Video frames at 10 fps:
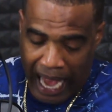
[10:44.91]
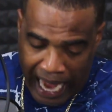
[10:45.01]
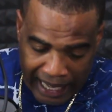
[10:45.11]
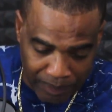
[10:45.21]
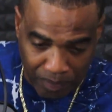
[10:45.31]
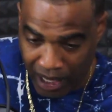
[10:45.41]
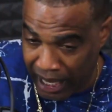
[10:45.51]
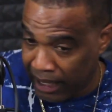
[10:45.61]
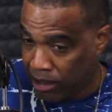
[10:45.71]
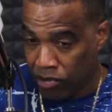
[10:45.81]
and
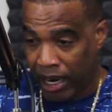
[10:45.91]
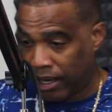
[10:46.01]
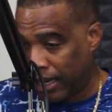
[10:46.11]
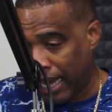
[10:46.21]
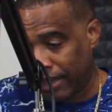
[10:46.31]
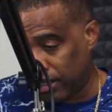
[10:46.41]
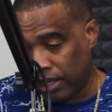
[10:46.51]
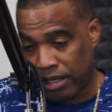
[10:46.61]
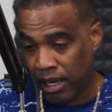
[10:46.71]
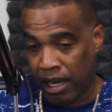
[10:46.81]
I had to write the
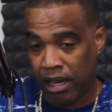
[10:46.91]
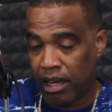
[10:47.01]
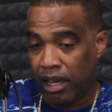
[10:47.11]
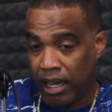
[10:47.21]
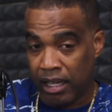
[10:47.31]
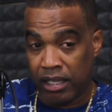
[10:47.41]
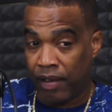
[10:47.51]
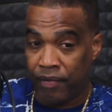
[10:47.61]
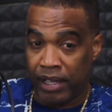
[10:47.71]
NCC in St.